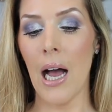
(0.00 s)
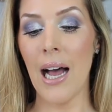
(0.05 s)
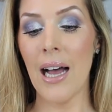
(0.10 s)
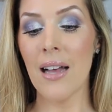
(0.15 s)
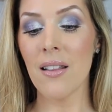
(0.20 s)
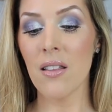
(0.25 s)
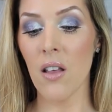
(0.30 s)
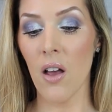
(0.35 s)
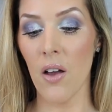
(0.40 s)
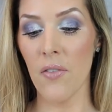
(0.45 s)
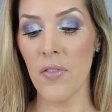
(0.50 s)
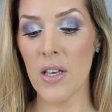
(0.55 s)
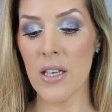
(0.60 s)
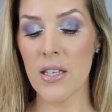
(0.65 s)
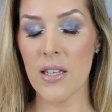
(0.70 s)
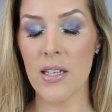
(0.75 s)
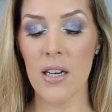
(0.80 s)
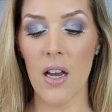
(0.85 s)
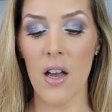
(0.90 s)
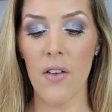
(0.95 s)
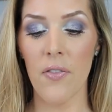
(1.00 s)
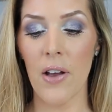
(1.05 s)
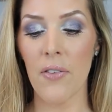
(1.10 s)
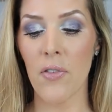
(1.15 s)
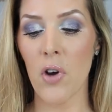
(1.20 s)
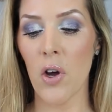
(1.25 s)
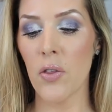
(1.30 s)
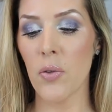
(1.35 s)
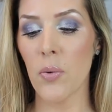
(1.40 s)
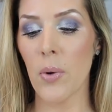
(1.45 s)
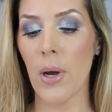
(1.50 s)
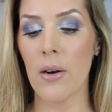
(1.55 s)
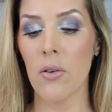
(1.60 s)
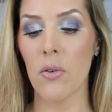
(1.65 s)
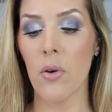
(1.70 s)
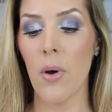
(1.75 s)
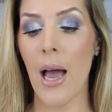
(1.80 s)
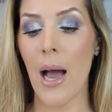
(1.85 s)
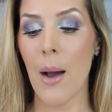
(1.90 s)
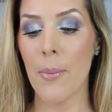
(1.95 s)
I love this stuff. I've gone through I don't
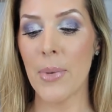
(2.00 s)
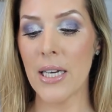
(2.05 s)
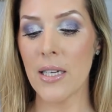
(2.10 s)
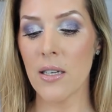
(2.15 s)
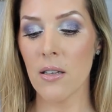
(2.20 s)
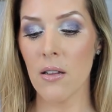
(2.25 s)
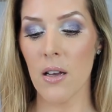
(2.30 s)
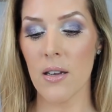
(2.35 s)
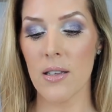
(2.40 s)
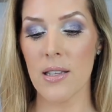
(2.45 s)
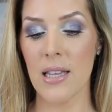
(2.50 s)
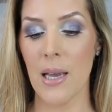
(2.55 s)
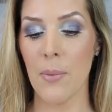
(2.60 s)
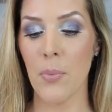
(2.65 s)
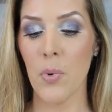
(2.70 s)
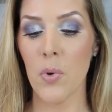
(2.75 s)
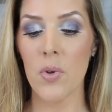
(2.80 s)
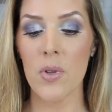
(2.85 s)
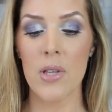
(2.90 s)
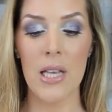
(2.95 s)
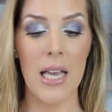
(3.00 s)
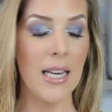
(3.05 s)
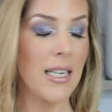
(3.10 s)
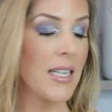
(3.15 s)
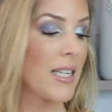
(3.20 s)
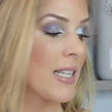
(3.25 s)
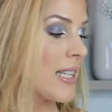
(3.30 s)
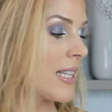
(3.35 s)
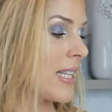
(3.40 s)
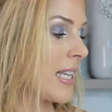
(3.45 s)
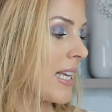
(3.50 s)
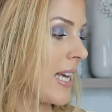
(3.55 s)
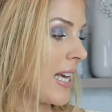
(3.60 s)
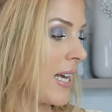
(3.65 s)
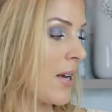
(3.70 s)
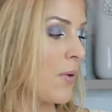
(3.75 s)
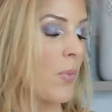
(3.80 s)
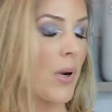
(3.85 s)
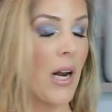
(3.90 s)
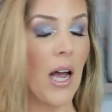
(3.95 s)
know how many deluxe samples and to
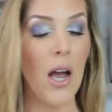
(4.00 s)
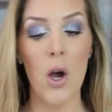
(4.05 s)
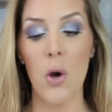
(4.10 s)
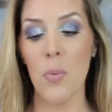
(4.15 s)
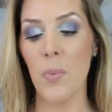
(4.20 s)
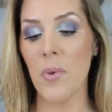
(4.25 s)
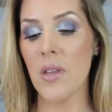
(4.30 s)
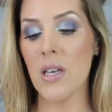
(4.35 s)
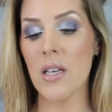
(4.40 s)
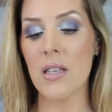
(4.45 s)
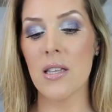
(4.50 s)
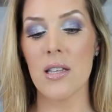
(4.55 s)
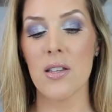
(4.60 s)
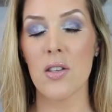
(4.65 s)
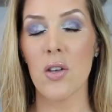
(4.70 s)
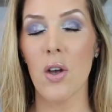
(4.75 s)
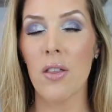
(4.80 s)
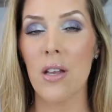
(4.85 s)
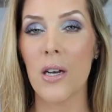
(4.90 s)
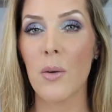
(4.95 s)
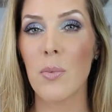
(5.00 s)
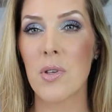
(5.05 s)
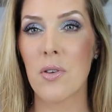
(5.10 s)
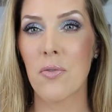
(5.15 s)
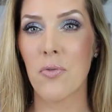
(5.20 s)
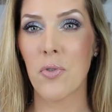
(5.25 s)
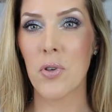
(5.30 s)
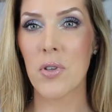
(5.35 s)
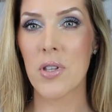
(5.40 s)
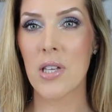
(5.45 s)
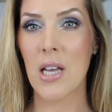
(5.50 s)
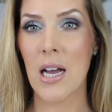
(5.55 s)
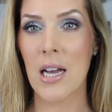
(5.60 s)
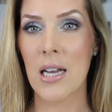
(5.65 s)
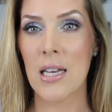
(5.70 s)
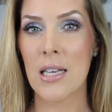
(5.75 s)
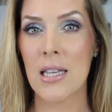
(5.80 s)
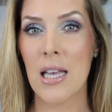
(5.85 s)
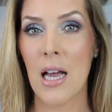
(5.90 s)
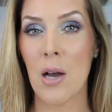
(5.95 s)
see when I opened this and saw that it was a full
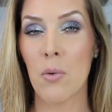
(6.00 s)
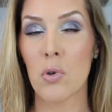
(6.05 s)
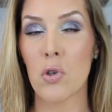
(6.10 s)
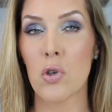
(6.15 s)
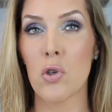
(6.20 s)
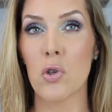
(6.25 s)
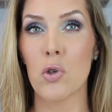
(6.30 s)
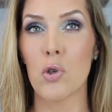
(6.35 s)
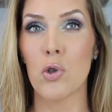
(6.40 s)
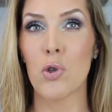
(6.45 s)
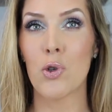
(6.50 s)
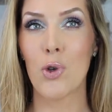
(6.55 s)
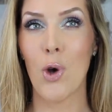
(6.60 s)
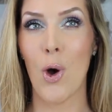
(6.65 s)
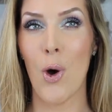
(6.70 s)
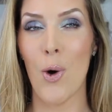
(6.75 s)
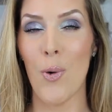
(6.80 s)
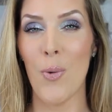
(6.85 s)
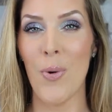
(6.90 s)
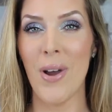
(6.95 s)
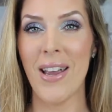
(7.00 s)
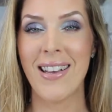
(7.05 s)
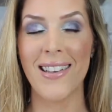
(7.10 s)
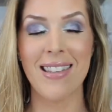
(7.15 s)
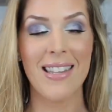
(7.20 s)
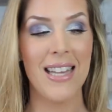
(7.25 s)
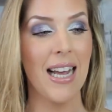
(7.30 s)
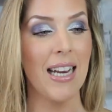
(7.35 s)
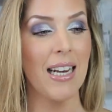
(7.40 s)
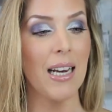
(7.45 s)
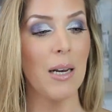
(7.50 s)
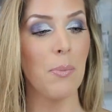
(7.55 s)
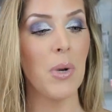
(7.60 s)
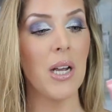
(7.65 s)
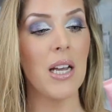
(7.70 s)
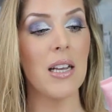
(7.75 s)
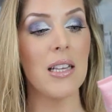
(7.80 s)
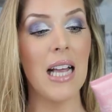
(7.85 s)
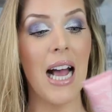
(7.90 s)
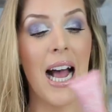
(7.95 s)
size, I was so excited
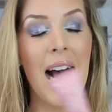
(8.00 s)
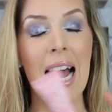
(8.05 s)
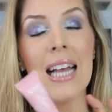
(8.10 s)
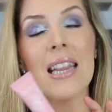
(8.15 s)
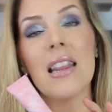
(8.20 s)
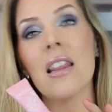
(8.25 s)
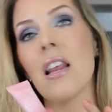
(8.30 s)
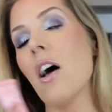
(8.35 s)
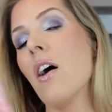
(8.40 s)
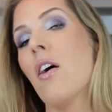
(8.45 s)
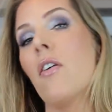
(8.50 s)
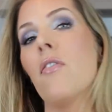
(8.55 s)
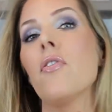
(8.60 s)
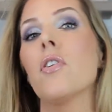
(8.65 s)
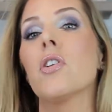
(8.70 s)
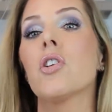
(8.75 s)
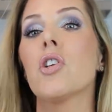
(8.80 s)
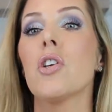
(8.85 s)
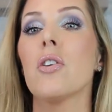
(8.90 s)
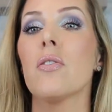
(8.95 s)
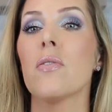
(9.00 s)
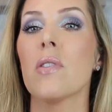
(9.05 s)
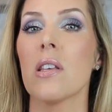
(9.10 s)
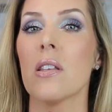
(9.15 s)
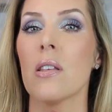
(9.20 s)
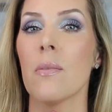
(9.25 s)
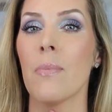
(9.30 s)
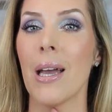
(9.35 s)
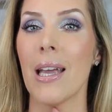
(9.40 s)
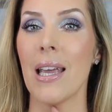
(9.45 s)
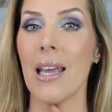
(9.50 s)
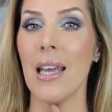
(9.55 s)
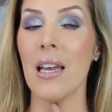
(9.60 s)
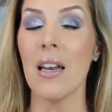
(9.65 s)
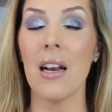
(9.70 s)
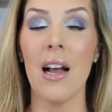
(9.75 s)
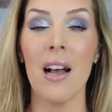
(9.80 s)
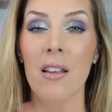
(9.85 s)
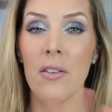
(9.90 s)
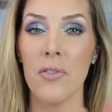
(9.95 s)
because I love to use this in my
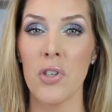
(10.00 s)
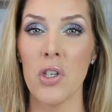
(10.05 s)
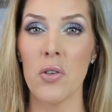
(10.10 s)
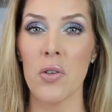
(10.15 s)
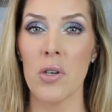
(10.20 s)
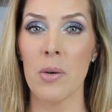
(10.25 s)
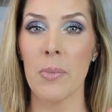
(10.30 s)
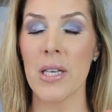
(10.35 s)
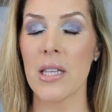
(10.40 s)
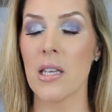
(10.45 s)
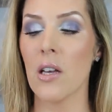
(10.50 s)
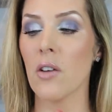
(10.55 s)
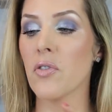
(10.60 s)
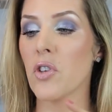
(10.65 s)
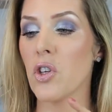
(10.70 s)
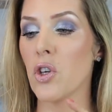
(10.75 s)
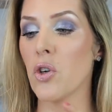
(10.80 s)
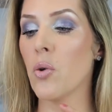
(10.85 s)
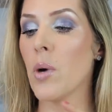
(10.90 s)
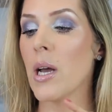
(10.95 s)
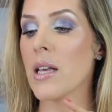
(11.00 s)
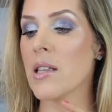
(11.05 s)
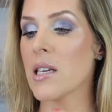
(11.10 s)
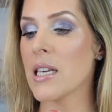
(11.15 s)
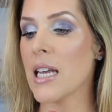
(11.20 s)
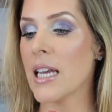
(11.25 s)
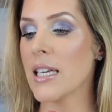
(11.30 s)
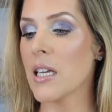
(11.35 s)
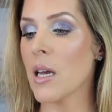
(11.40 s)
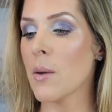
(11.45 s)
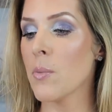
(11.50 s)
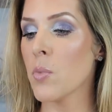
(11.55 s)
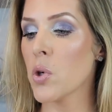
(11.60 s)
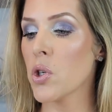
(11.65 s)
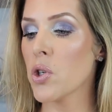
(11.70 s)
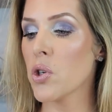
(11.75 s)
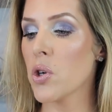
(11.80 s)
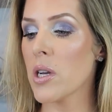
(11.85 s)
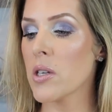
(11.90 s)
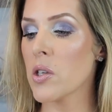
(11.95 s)
kit. I love to use it on myself too as a daytime
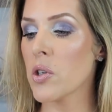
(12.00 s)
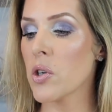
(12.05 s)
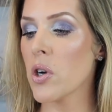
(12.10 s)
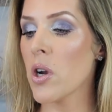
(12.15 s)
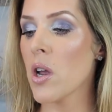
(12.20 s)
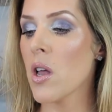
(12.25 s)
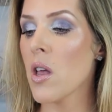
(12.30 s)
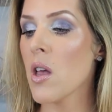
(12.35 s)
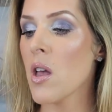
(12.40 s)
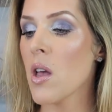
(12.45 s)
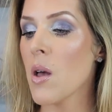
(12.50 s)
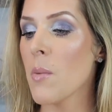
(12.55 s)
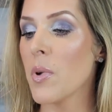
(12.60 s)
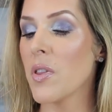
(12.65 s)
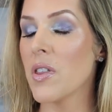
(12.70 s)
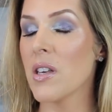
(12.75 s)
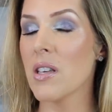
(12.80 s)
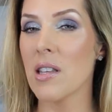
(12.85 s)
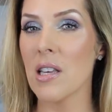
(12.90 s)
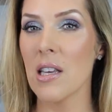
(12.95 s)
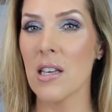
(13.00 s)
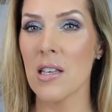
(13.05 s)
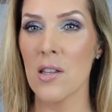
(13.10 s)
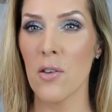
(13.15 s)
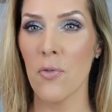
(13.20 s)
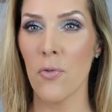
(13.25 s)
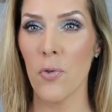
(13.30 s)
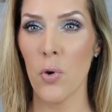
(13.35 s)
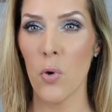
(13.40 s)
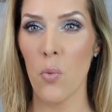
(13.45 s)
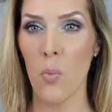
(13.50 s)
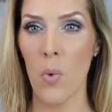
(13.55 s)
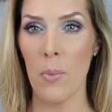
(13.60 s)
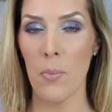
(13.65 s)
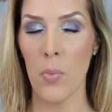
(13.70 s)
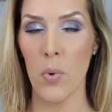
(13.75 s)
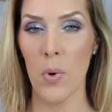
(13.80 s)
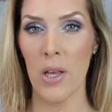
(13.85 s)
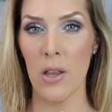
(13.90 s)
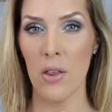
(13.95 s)
moisturizer, but this is the full
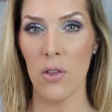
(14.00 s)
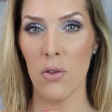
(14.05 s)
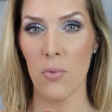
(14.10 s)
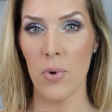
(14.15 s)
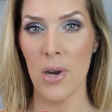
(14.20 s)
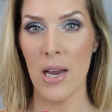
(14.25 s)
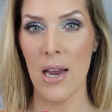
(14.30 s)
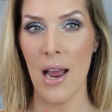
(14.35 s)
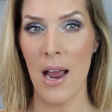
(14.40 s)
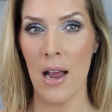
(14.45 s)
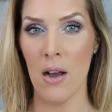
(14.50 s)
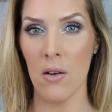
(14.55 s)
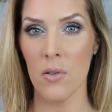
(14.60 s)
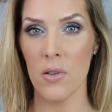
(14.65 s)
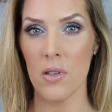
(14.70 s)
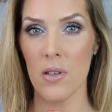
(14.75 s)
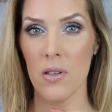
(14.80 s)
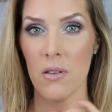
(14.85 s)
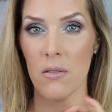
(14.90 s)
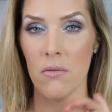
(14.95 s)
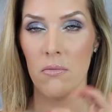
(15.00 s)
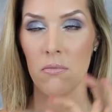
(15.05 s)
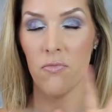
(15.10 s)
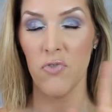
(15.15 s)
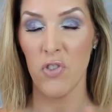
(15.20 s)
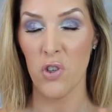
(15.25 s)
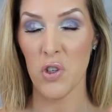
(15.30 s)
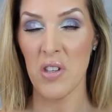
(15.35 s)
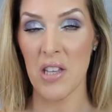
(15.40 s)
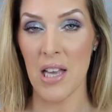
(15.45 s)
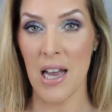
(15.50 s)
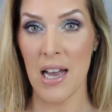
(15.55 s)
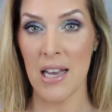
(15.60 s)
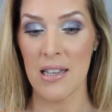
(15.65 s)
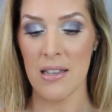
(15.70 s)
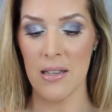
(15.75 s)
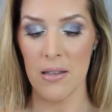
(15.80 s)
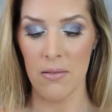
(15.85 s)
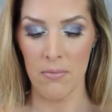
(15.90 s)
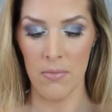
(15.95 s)
1.3 ounce full
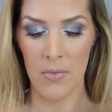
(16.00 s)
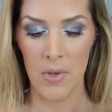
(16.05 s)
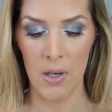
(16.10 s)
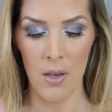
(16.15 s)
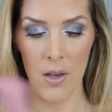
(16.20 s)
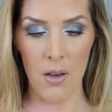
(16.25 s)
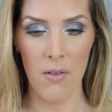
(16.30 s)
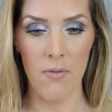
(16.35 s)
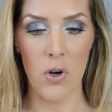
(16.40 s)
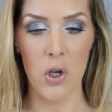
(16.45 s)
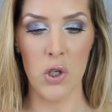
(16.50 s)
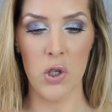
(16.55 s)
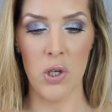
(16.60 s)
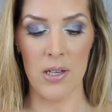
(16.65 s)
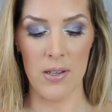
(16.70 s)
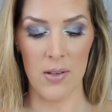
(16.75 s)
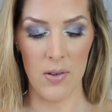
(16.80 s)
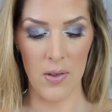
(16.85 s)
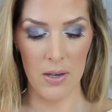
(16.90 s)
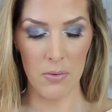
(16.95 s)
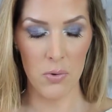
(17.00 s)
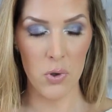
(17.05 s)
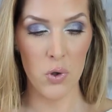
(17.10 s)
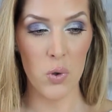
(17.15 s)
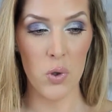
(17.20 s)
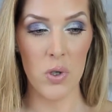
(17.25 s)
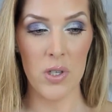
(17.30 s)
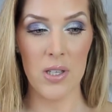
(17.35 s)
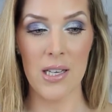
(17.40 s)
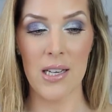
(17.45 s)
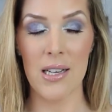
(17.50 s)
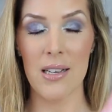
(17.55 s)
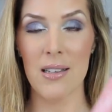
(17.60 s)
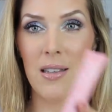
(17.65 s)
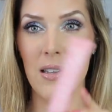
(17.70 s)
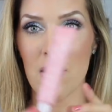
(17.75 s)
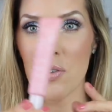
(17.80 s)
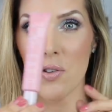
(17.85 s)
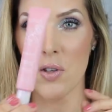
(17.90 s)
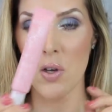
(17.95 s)
size version. So that was drawer
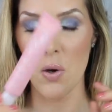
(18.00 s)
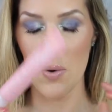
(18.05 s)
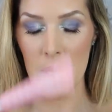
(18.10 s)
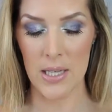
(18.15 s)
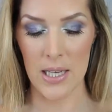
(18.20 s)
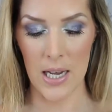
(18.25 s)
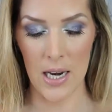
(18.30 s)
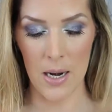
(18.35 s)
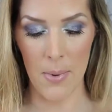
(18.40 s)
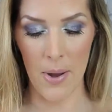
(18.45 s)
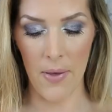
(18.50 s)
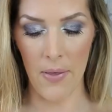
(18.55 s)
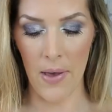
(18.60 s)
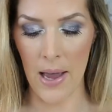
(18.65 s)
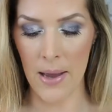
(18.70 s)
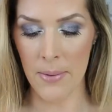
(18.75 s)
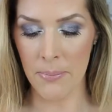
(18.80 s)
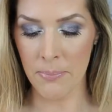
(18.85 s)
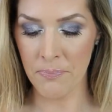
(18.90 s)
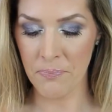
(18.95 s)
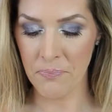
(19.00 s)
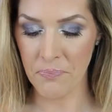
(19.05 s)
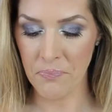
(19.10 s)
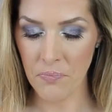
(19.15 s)
six. So excited about that.